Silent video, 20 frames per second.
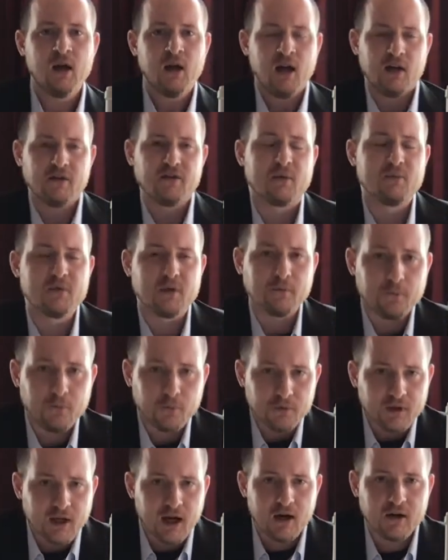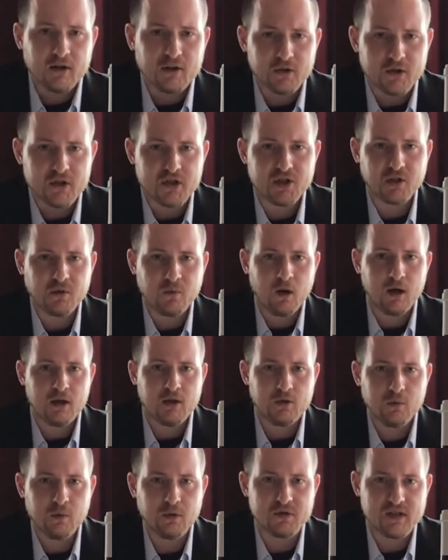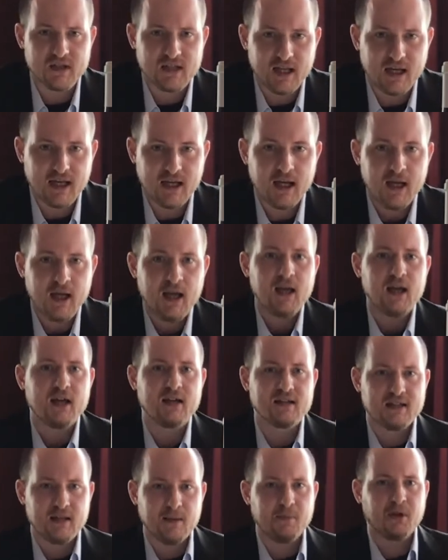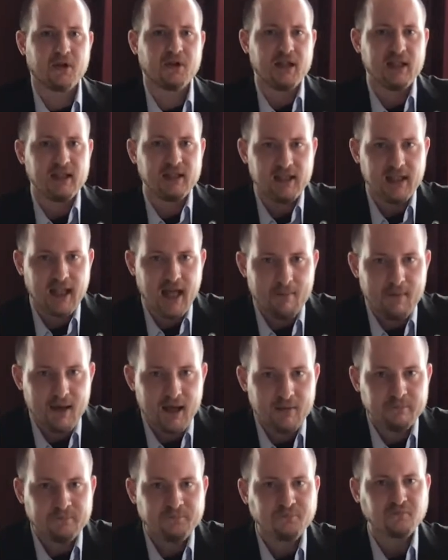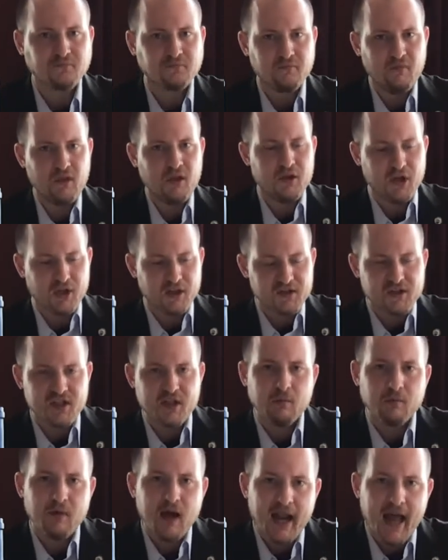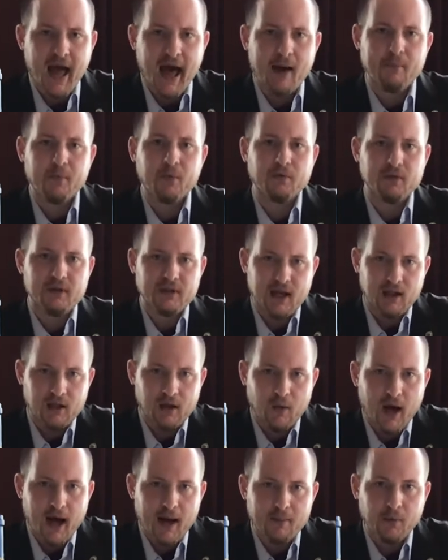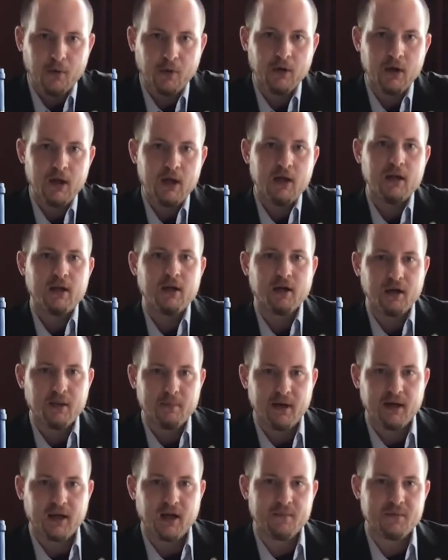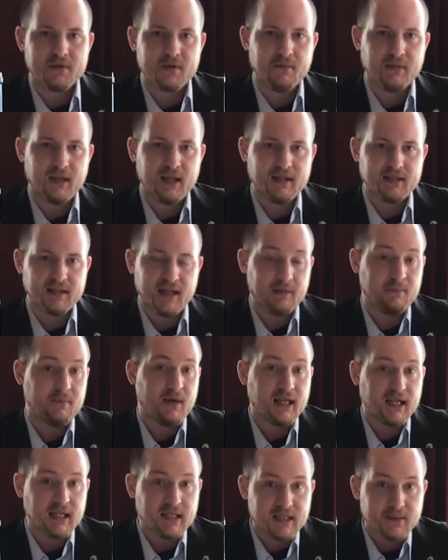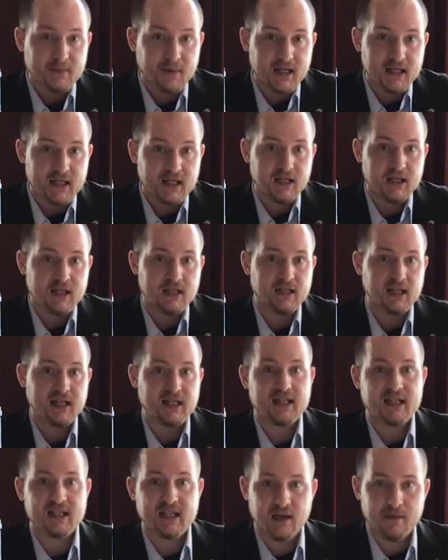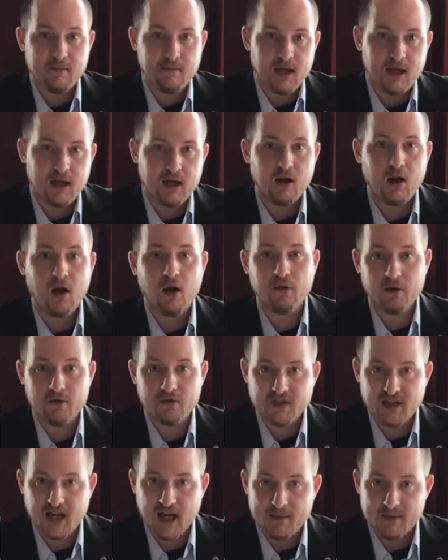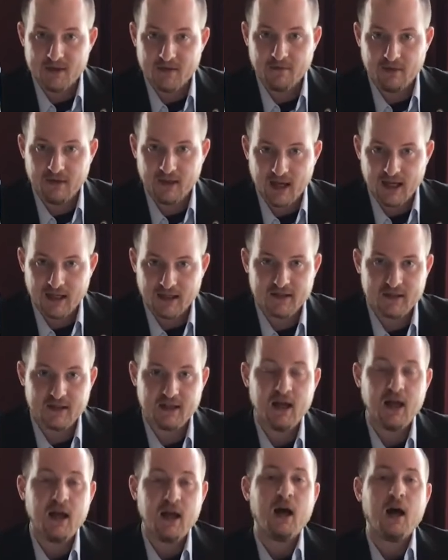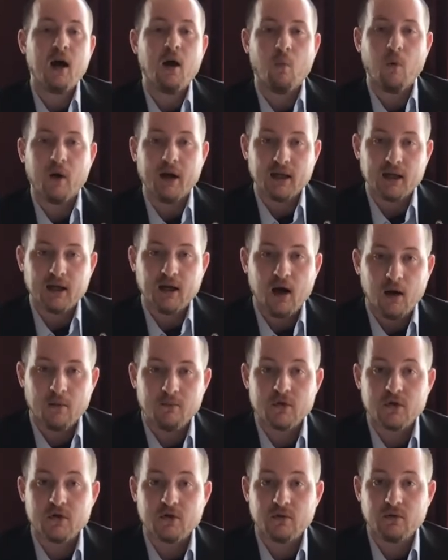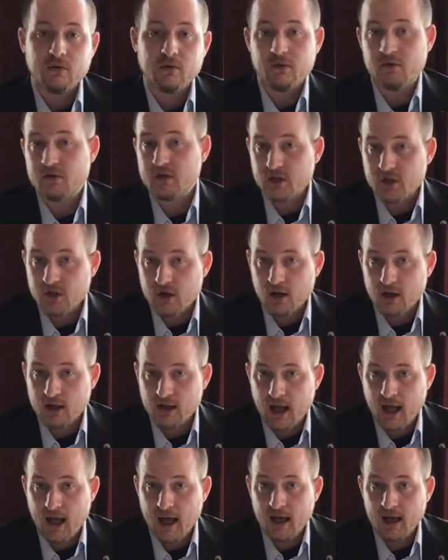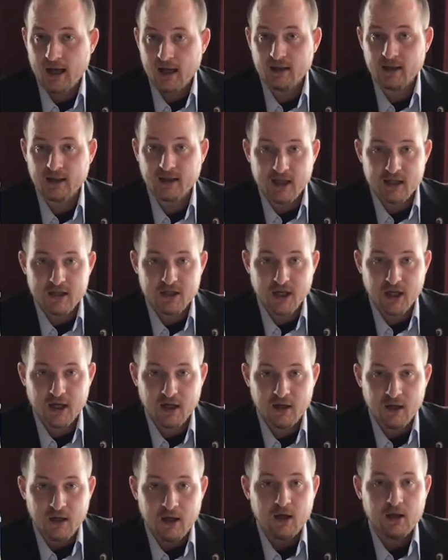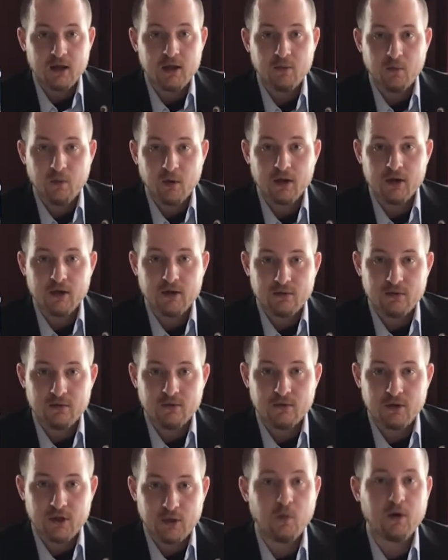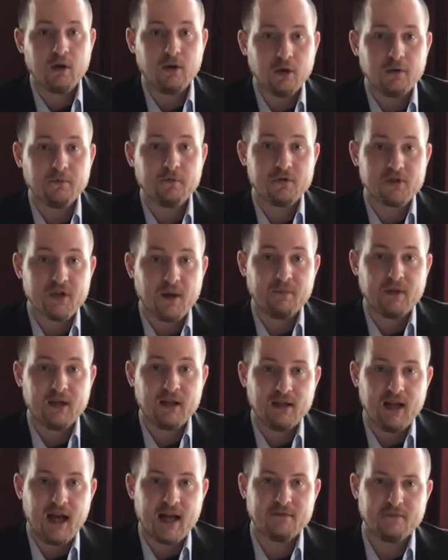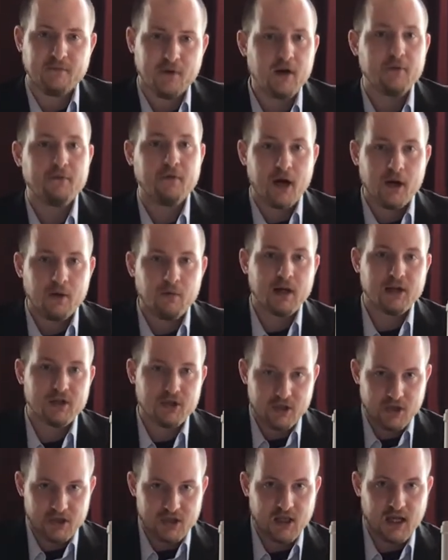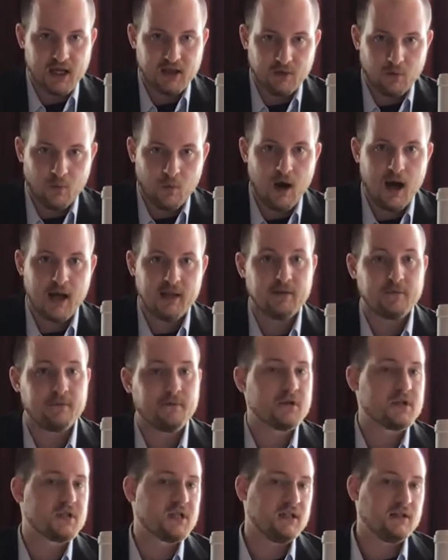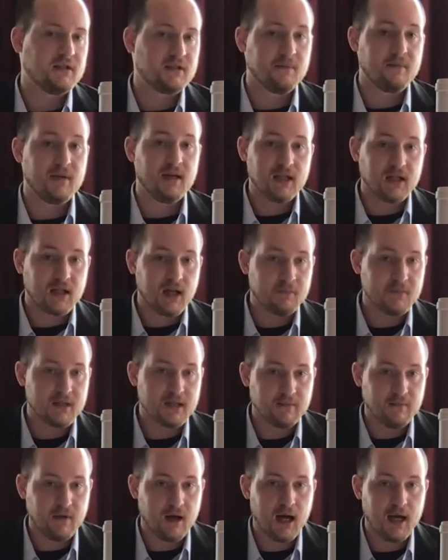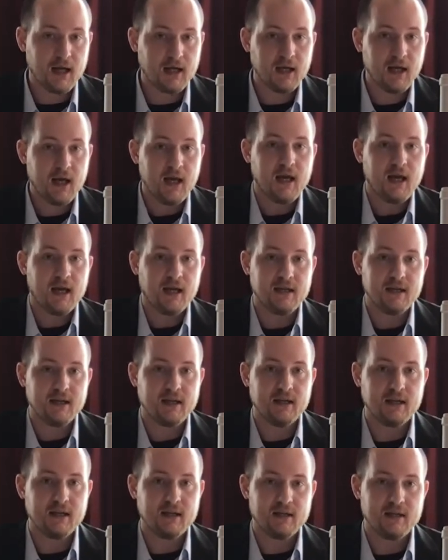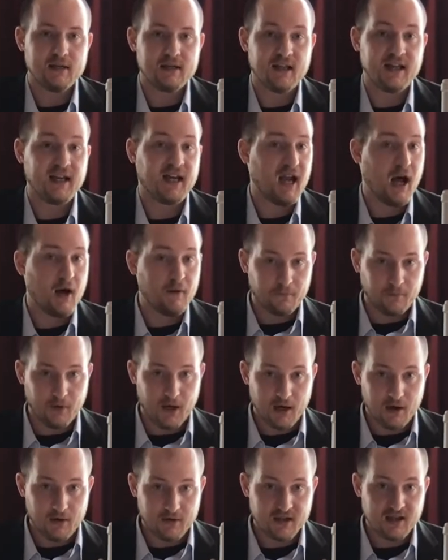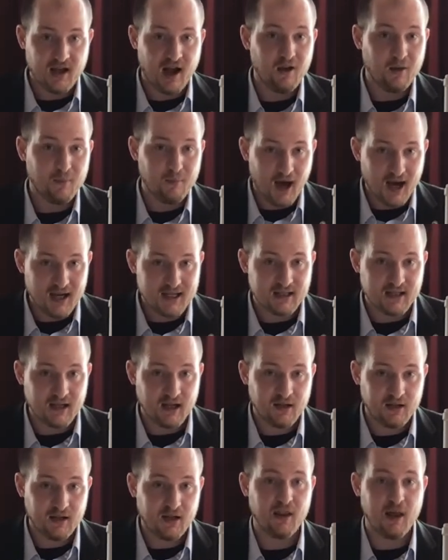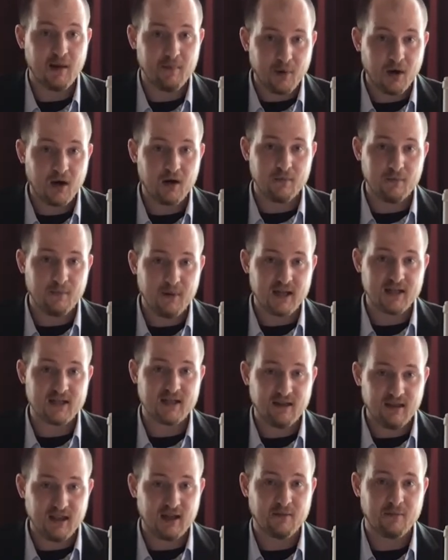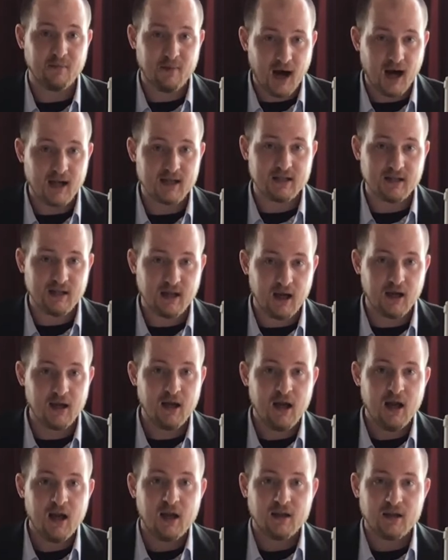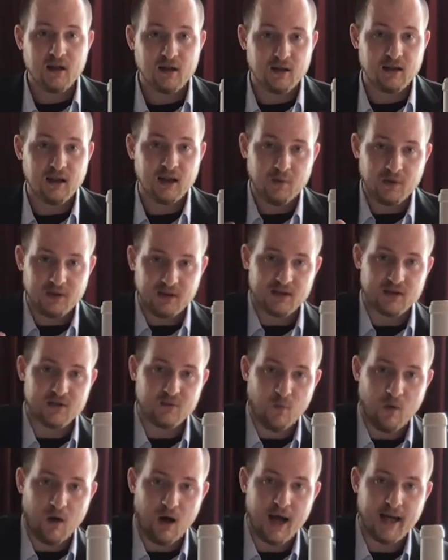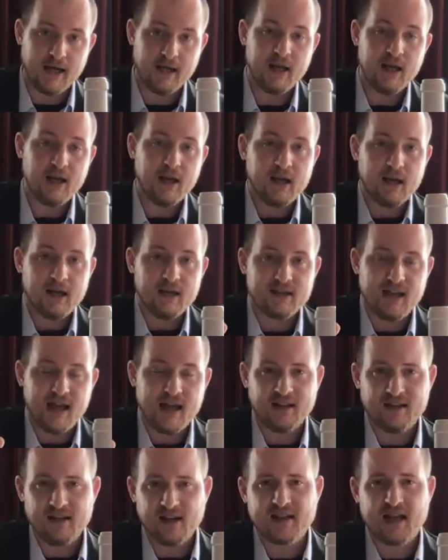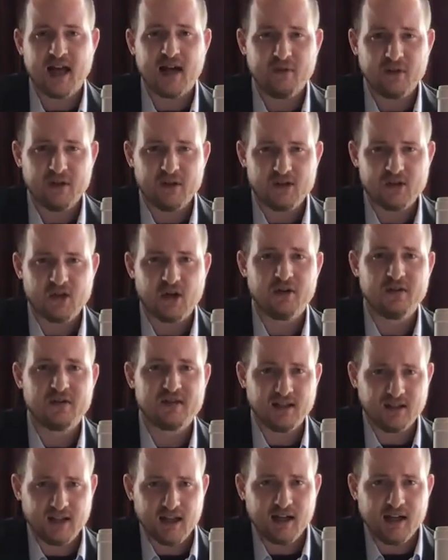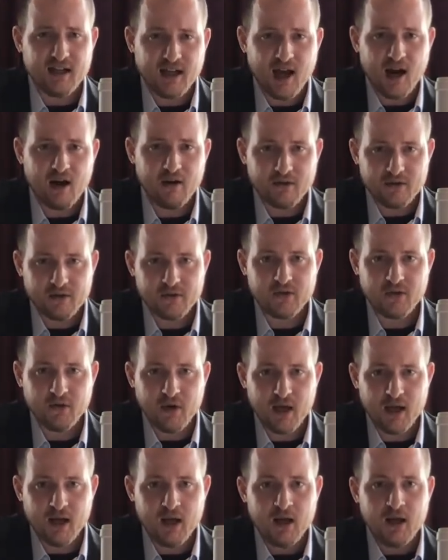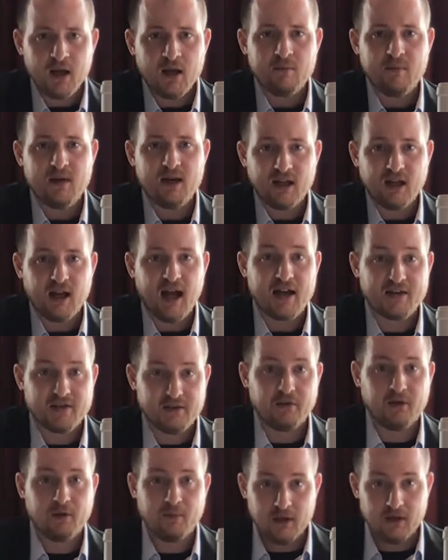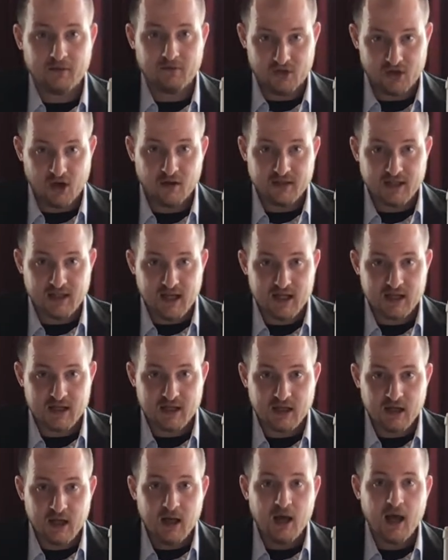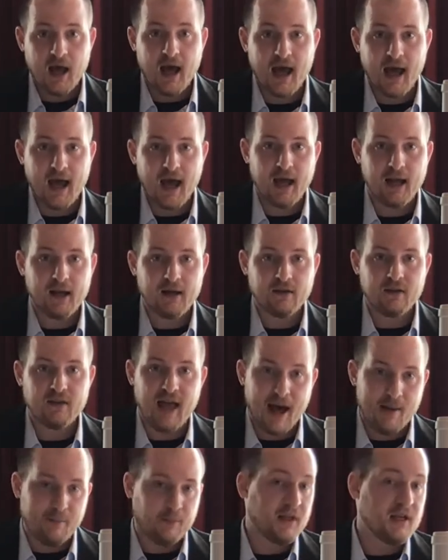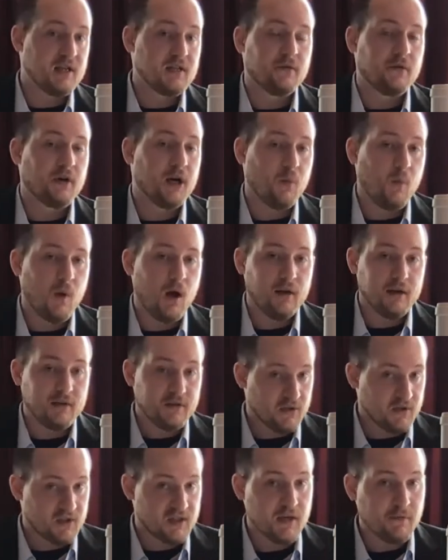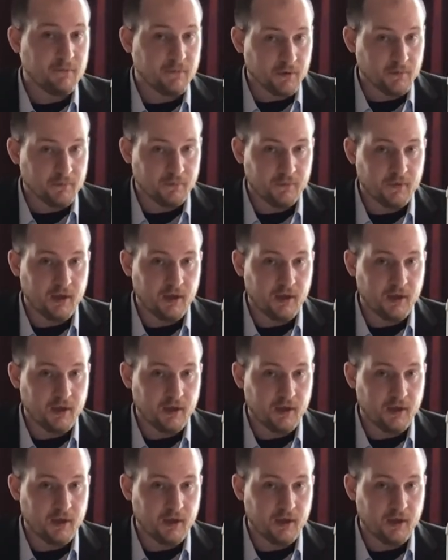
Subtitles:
In terms of fruit characteristic, what you will see is typically lemon. You're going to see red apple, yellow apple. You're going to pick up some things like baking spices, like cinnamon and all those types of things. When it comes to using Chardonnay in the kitchen, you want to look for something that's very, very rich, just like the wine. The first thing to me that comes to mind is like an Alfredo style pasta, that butter-based thick pasta. The other thing with this wine is that it does have a certain salinity character to it, meaning it has a little bit of a saltiness, and that plays very well into seafood.